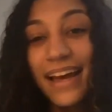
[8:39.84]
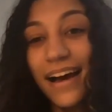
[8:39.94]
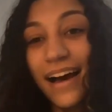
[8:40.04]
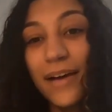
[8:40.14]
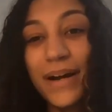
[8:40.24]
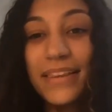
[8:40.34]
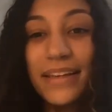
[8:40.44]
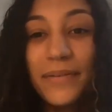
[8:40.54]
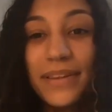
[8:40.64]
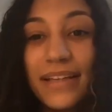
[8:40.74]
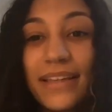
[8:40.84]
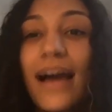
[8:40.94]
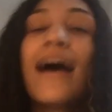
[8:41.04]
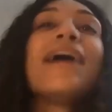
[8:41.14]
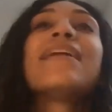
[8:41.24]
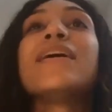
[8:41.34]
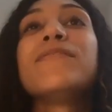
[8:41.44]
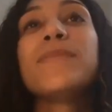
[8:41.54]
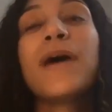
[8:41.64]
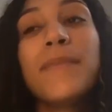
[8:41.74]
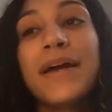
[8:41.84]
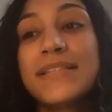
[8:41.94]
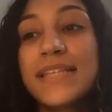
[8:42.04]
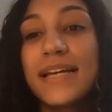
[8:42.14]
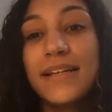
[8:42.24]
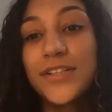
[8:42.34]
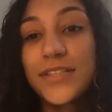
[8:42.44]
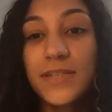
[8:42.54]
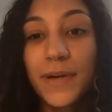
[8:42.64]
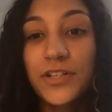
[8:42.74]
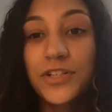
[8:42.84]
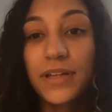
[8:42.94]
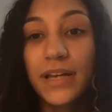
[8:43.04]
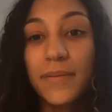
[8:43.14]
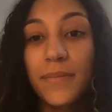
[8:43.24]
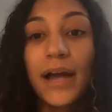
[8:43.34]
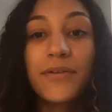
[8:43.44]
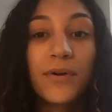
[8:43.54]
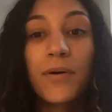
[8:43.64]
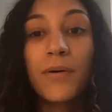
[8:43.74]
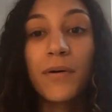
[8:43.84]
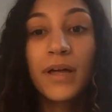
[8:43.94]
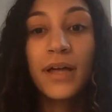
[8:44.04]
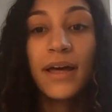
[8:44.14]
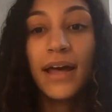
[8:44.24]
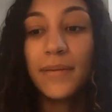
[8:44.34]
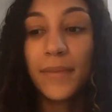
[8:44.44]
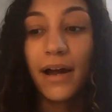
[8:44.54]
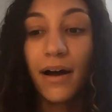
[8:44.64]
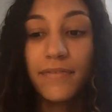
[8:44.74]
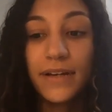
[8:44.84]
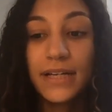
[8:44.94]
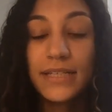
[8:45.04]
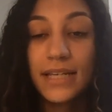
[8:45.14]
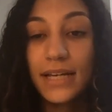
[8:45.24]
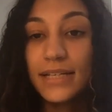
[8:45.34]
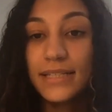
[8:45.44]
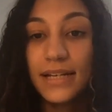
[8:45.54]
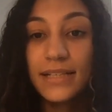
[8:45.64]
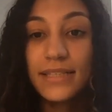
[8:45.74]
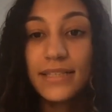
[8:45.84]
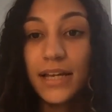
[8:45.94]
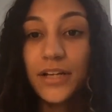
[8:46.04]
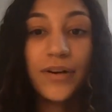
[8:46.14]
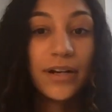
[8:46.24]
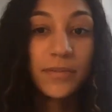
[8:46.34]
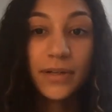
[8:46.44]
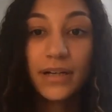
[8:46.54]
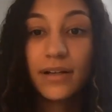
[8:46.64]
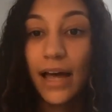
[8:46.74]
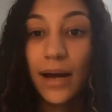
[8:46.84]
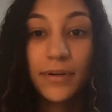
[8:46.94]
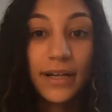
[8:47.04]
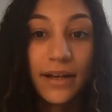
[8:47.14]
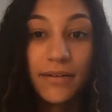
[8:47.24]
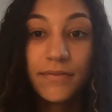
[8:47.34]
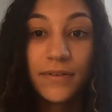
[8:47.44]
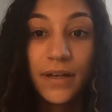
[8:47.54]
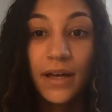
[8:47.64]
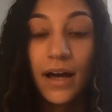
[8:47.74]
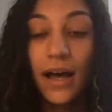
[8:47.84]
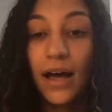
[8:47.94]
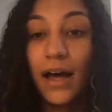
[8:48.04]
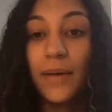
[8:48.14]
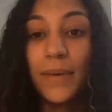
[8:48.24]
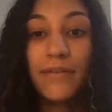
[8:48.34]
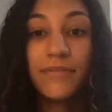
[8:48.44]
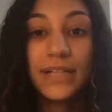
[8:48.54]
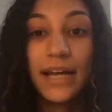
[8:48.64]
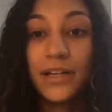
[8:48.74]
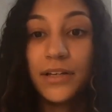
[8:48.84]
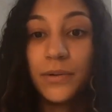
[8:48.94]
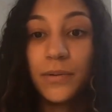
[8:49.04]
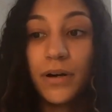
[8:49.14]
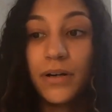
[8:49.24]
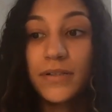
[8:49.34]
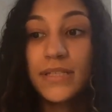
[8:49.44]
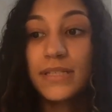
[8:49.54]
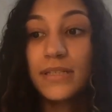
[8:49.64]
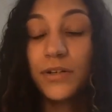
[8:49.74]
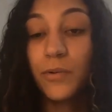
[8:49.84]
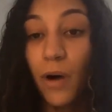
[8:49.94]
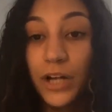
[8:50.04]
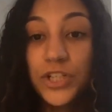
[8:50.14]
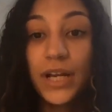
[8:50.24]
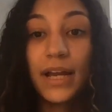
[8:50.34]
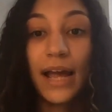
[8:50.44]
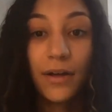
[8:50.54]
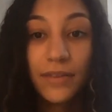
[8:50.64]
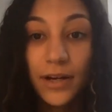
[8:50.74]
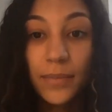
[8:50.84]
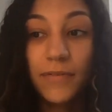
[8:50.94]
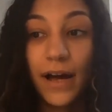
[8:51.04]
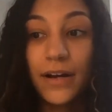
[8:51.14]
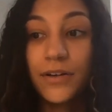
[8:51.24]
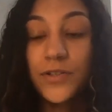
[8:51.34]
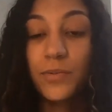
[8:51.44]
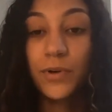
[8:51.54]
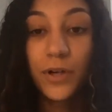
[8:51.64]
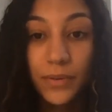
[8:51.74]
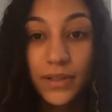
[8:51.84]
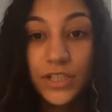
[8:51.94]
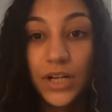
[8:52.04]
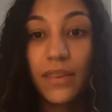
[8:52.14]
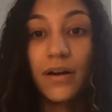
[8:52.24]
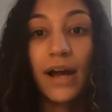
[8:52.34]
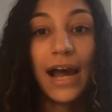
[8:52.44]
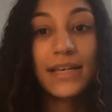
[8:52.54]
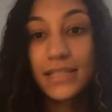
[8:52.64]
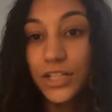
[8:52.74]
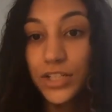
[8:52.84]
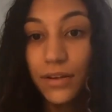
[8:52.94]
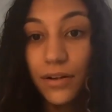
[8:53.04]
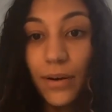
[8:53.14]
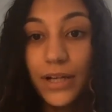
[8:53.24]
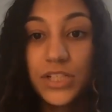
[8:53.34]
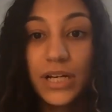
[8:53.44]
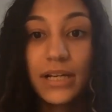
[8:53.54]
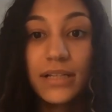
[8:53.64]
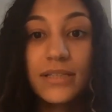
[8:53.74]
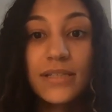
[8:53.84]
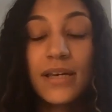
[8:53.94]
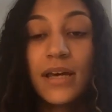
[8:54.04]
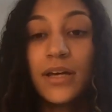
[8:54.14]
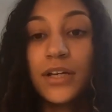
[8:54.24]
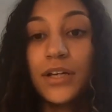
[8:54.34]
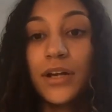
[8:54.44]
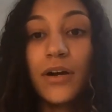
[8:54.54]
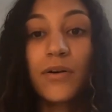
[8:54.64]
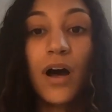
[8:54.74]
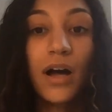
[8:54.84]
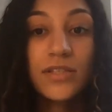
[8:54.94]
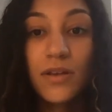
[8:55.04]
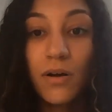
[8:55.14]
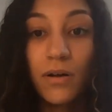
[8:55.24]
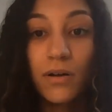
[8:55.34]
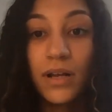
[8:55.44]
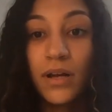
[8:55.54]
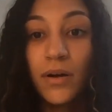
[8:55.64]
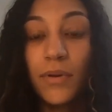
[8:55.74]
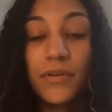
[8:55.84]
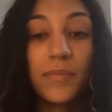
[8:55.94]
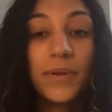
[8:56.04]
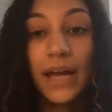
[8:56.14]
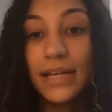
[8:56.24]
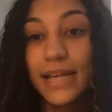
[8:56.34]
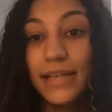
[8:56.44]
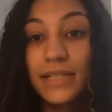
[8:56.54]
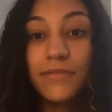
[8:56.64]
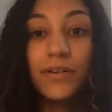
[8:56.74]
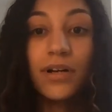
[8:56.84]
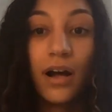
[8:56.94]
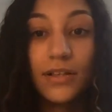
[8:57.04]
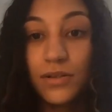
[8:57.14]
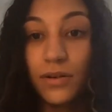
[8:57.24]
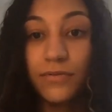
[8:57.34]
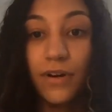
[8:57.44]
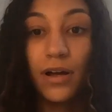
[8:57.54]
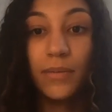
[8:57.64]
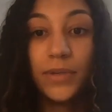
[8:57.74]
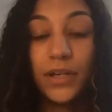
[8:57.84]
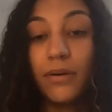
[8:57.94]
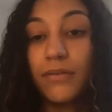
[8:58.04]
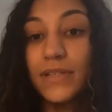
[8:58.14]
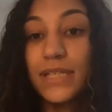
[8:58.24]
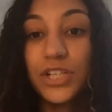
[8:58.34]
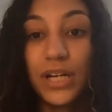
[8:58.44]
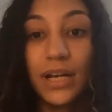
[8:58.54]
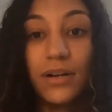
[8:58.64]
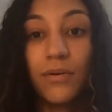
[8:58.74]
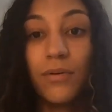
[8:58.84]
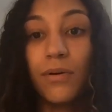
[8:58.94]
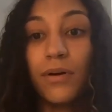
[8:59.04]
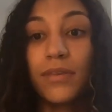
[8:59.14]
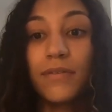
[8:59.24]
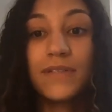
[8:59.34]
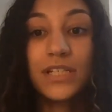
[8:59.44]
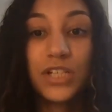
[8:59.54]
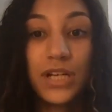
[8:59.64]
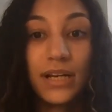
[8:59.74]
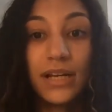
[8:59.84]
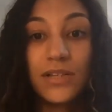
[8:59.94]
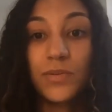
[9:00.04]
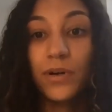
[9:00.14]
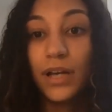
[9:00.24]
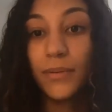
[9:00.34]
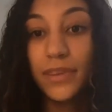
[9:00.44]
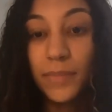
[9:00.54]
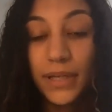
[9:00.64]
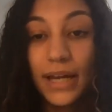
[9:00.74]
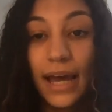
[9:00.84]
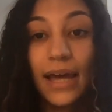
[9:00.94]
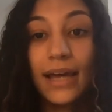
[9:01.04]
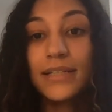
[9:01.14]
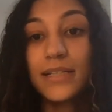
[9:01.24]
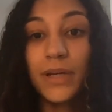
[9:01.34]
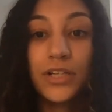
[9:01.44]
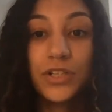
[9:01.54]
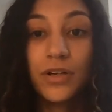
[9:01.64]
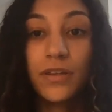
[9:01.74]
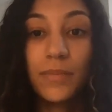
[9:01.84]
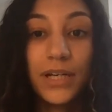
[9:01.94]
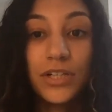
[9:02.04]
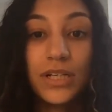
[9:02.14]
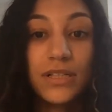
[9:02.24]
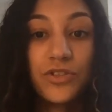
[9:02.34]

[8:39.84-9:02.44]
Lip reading: I think one thing that I love about medicine, and just especially my role in my office, is it's incredibly collaborative. Every day you're watching healthcare providers work with each other, ask each other questions, you know, consult, whether the PA is asking for a consult from, you know, a physician, or the physician is working with the PA to make sure the patient's